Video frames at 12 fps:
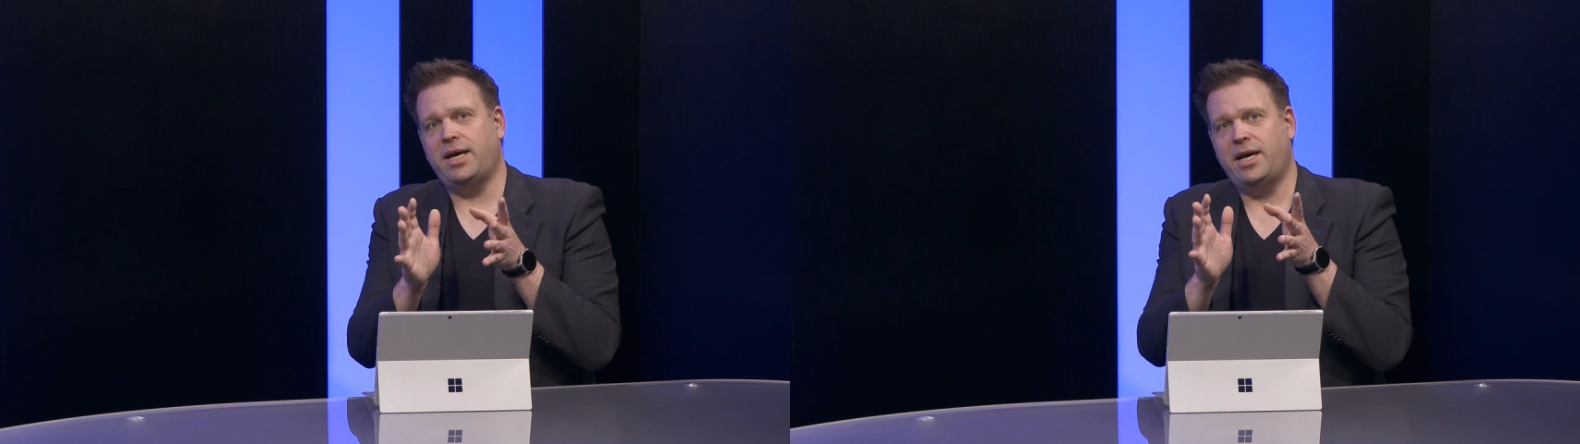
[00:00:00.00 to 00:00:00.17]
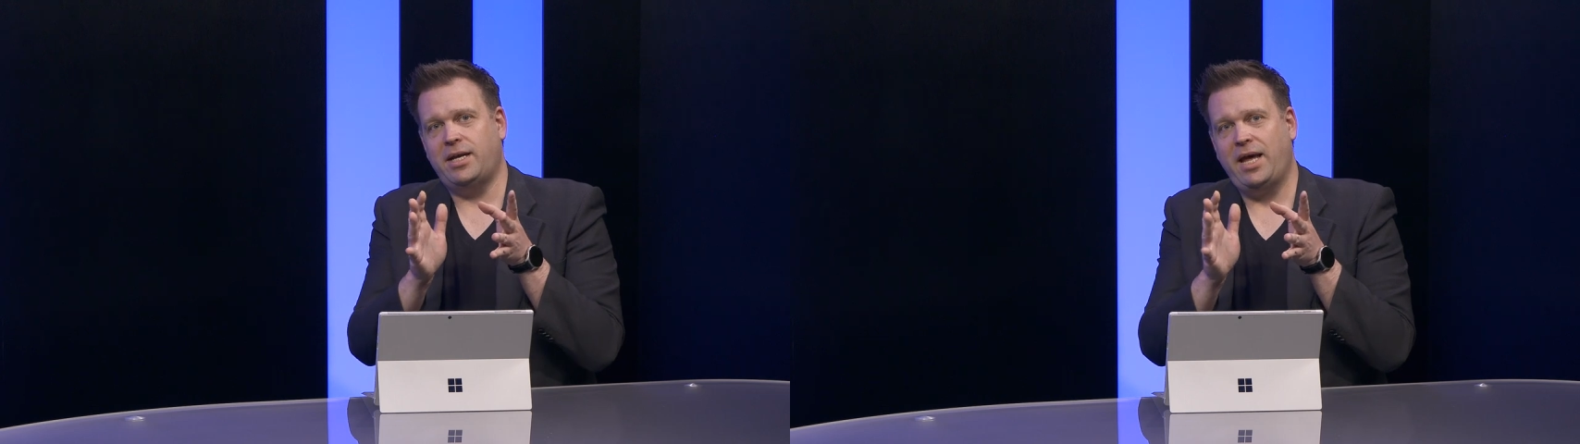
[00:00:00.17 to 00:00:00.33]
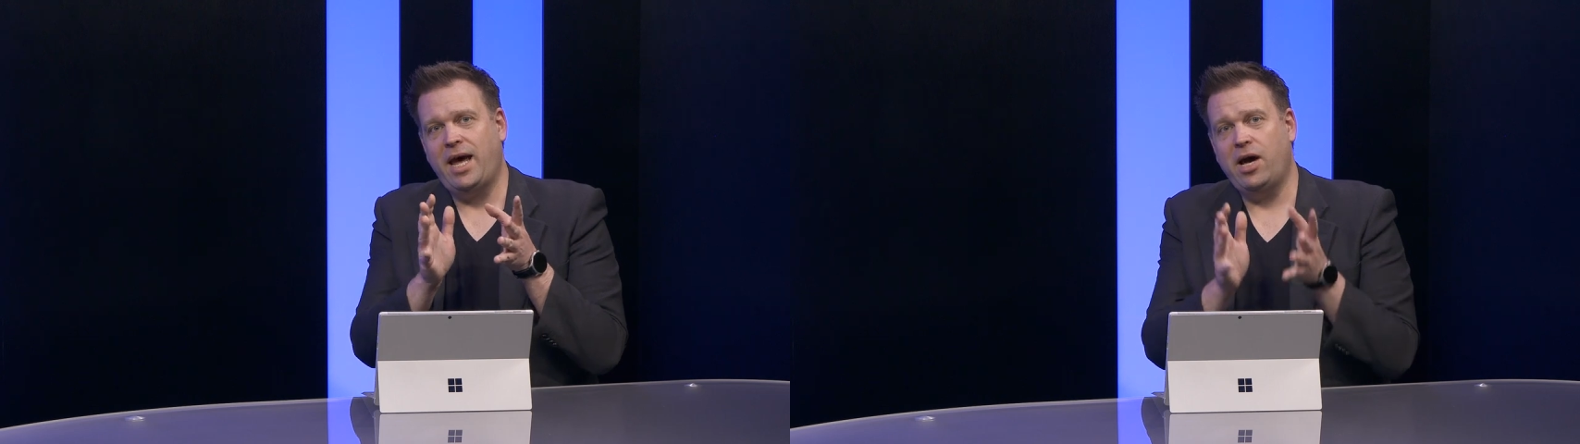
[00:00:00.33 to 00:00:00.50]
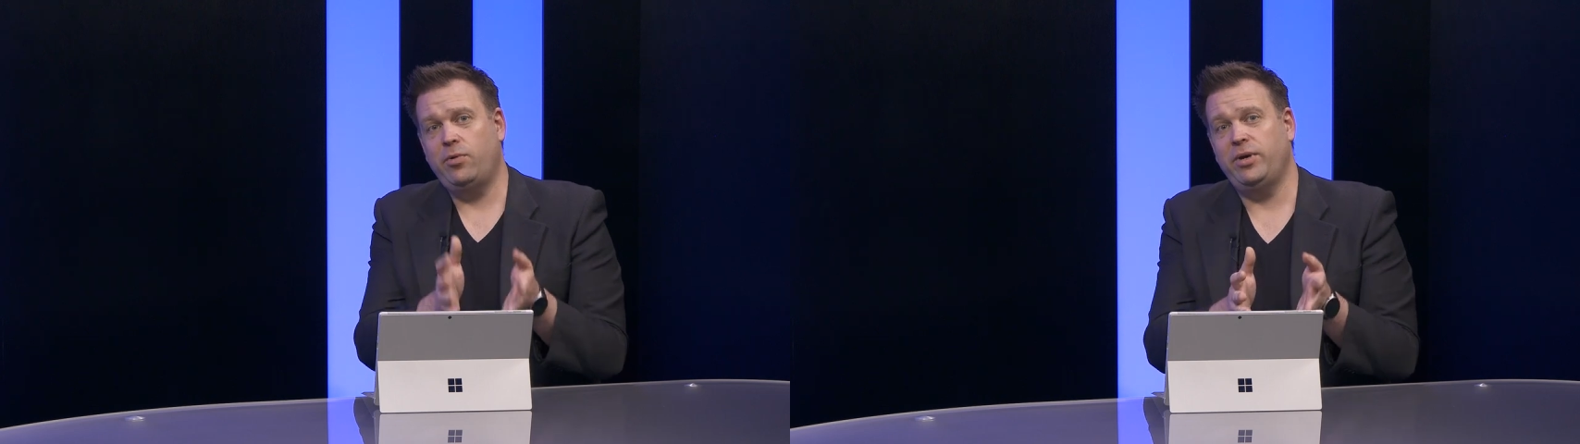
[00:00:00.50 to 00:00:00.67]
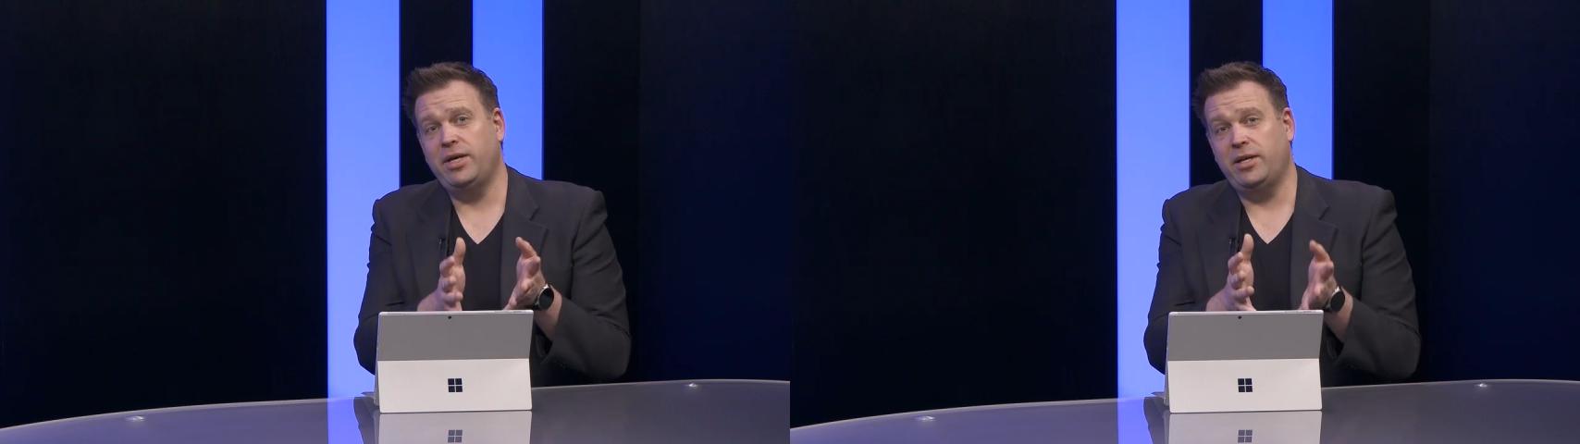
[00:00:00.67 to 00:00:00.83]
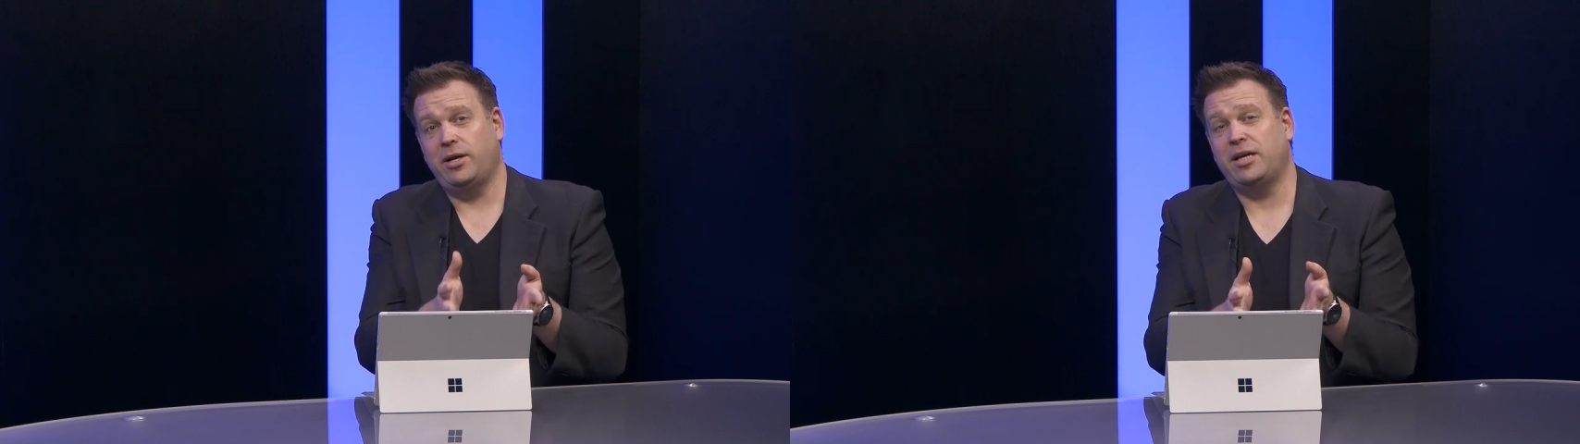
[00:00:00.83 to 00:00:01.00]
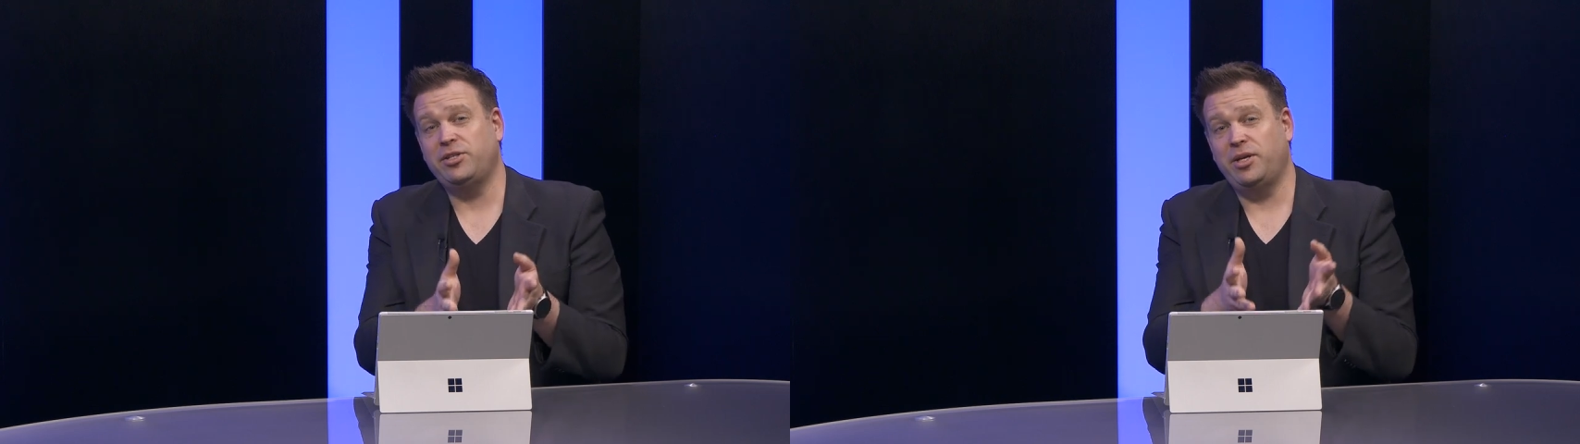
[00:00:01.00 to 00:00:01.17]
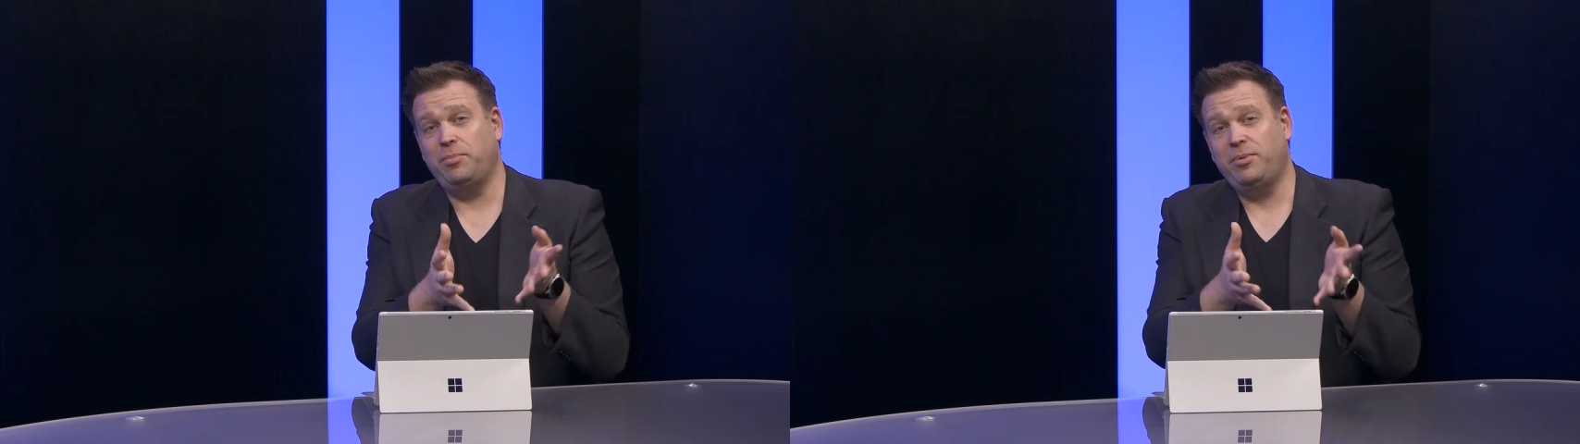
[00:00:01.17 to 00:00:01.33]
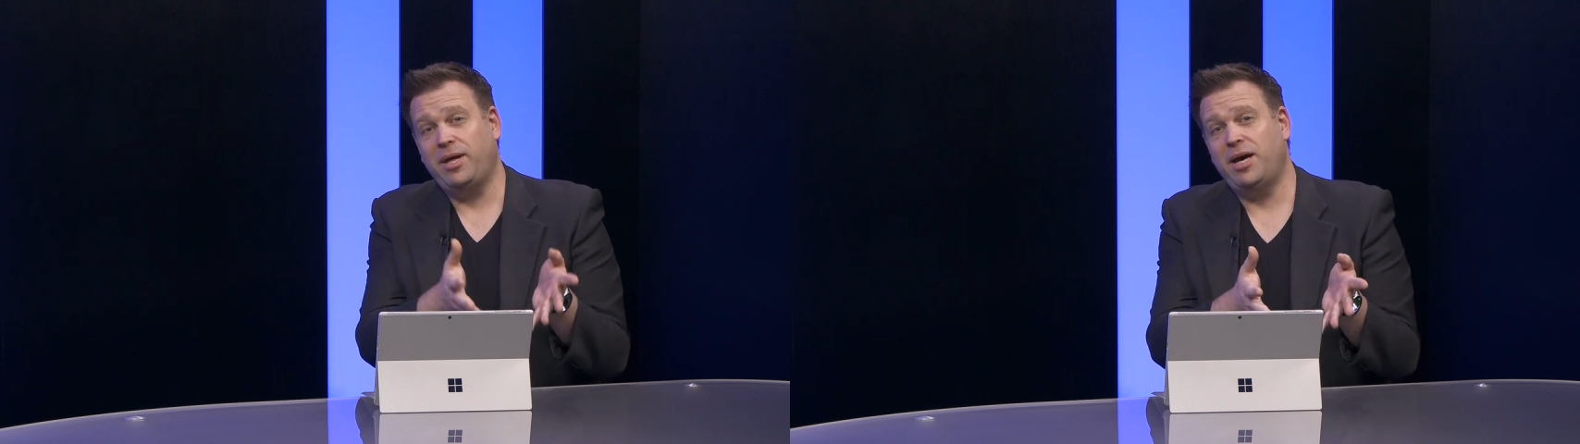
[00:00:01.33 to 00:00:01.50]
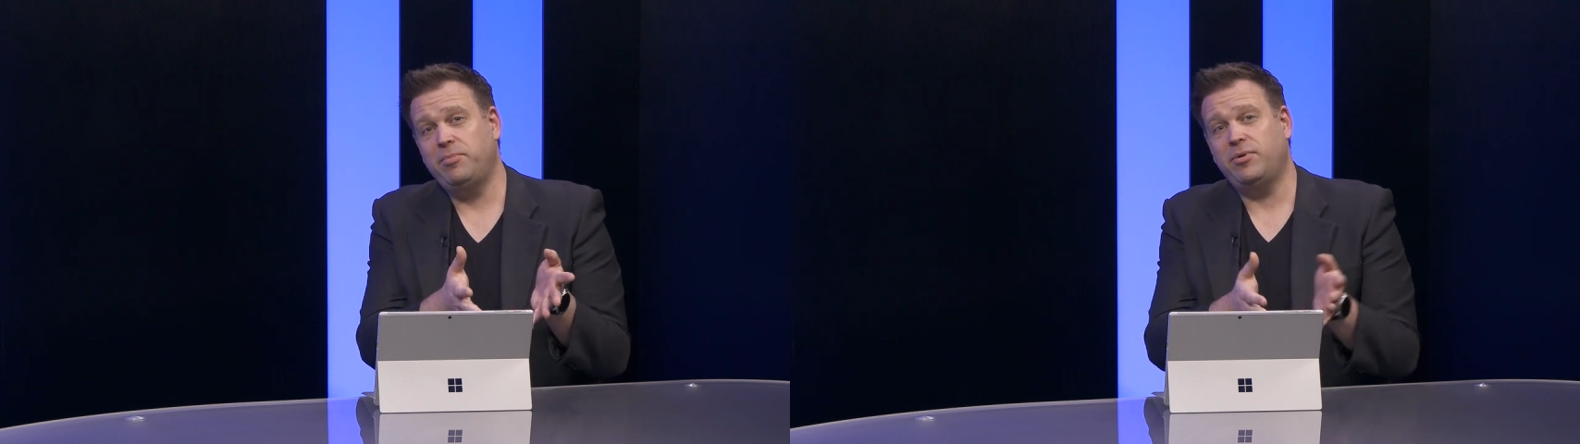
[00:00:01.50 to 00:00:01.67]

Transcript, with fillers: at how we can actually apply